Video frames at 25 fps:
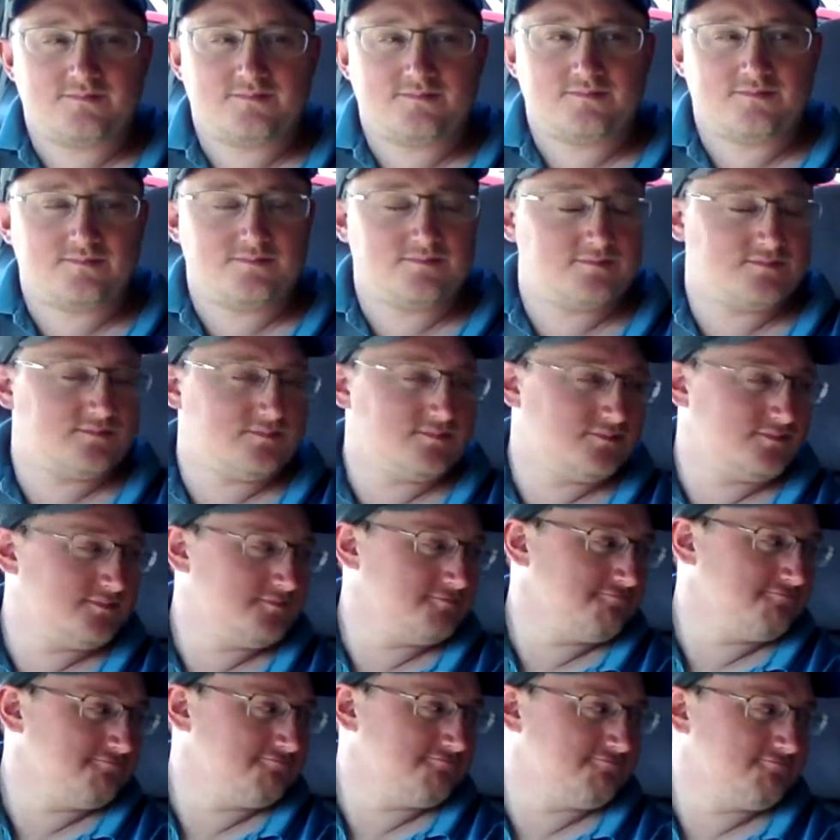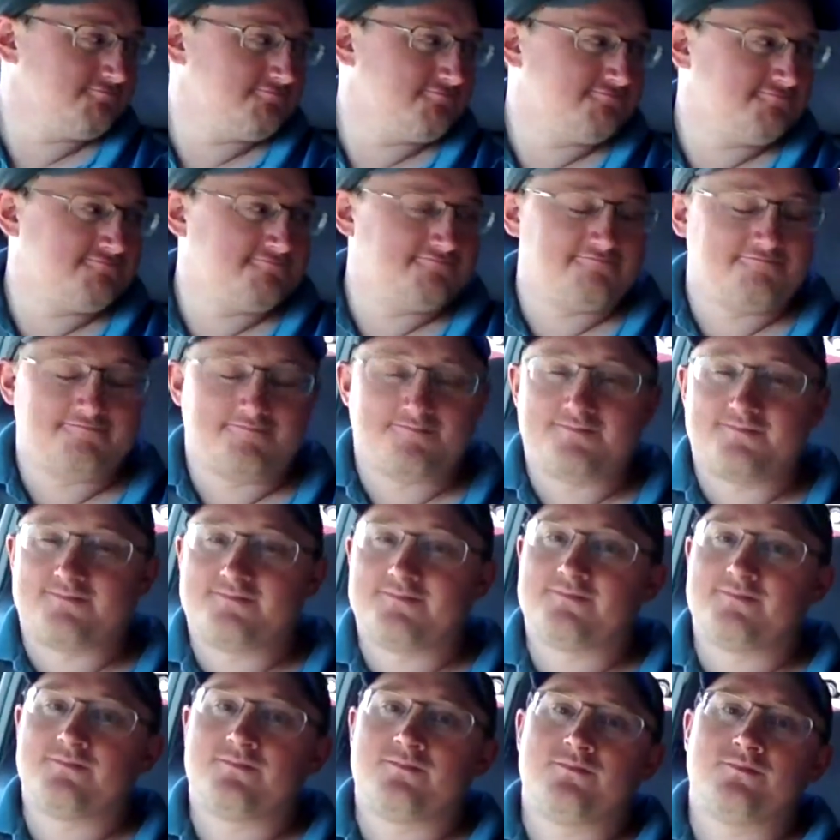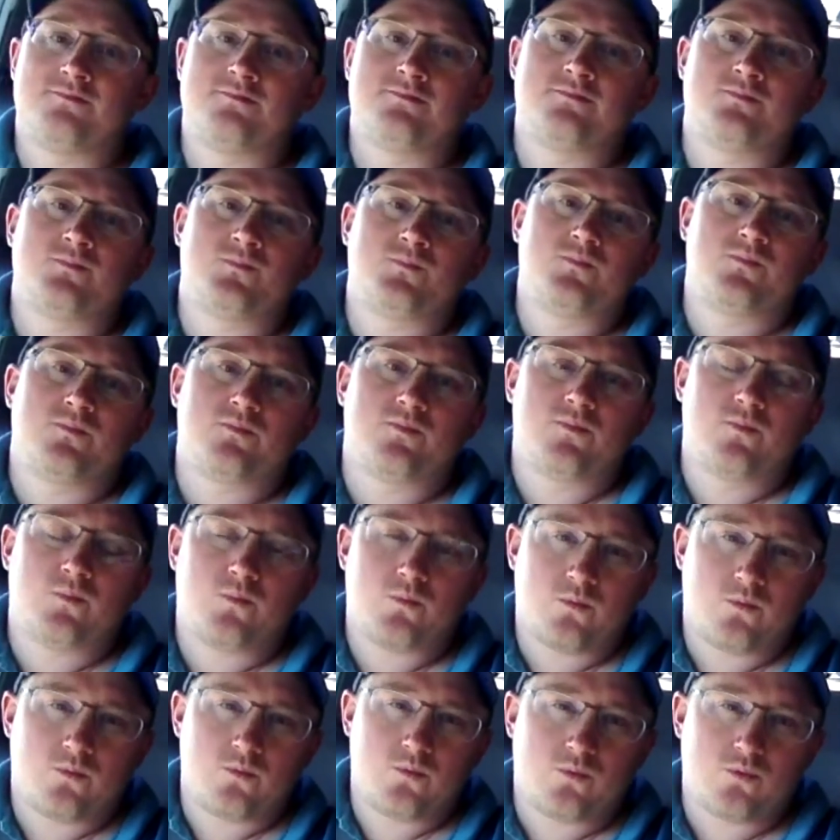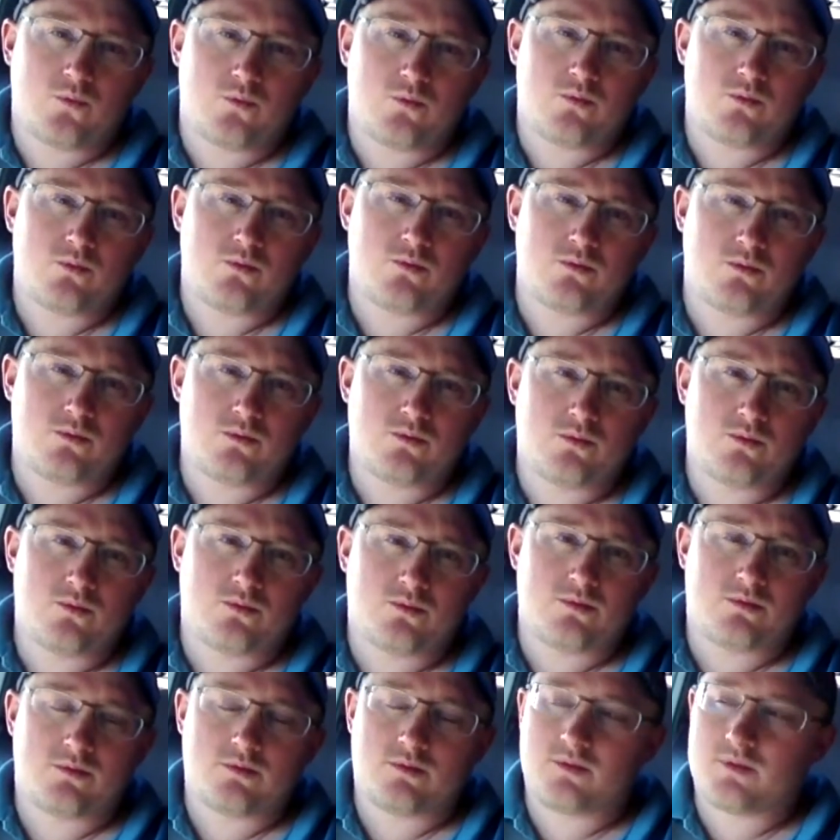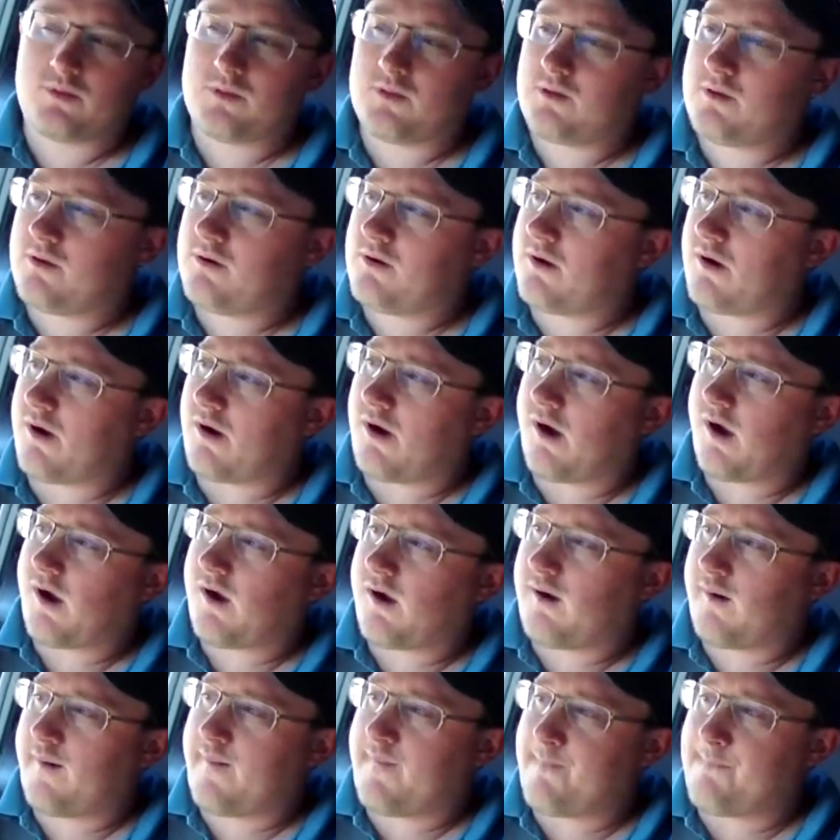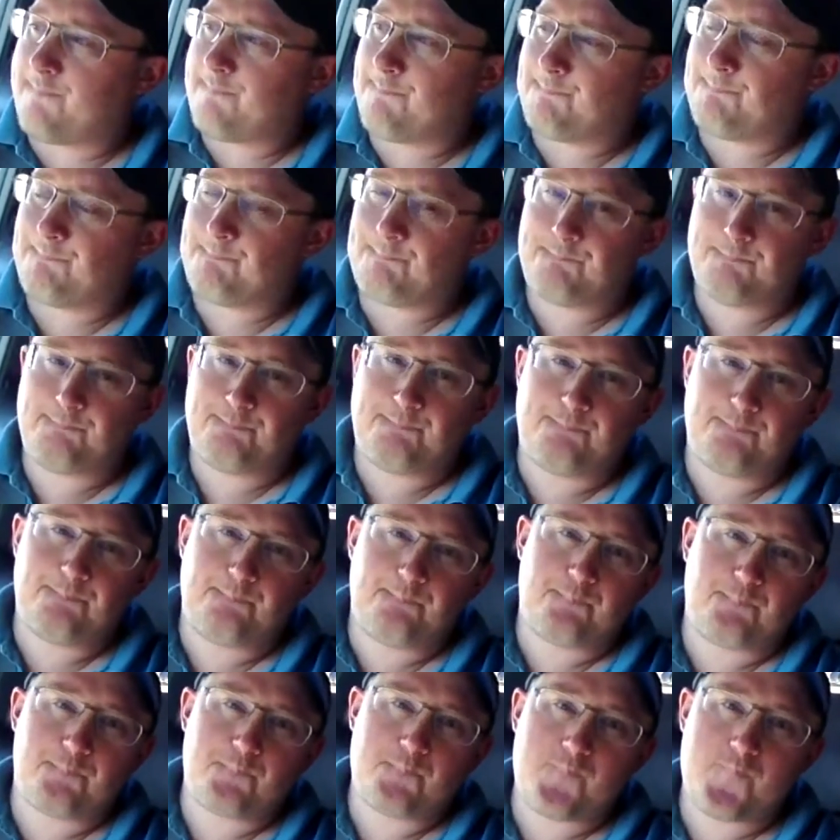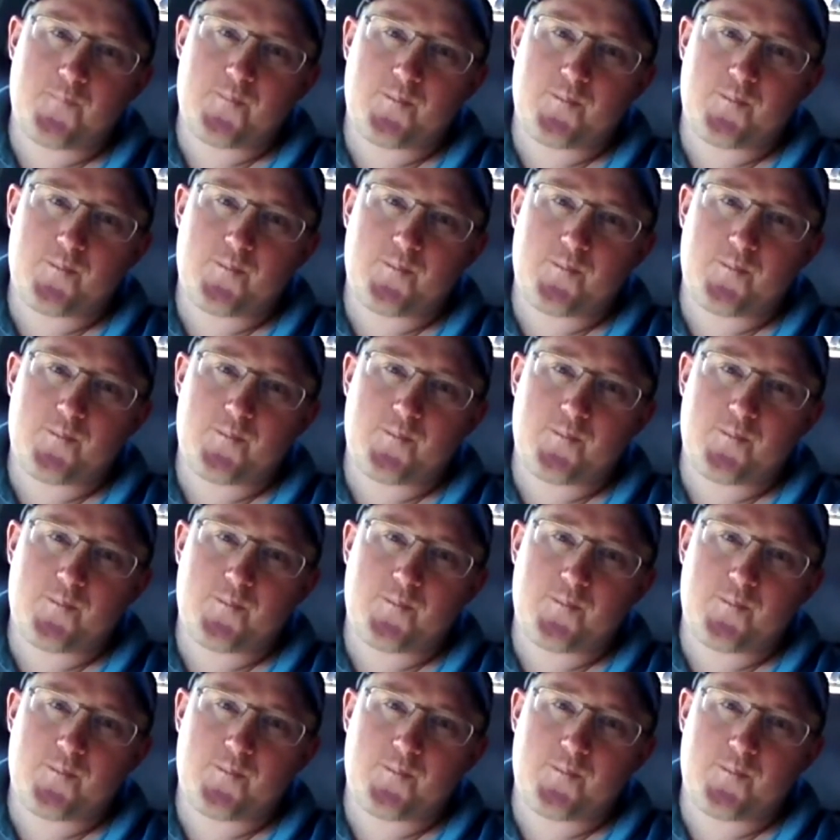The person shown says nothing.